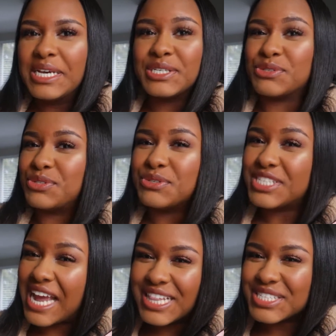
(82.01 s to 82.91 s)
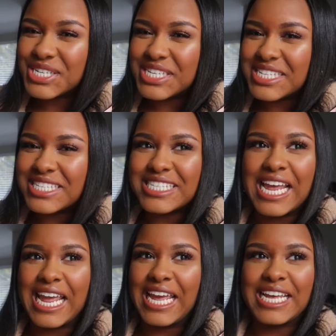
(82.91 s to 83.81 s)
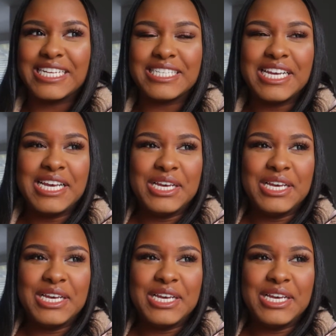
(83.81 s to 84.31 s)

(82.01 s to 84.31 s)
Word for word: because there's no challenges and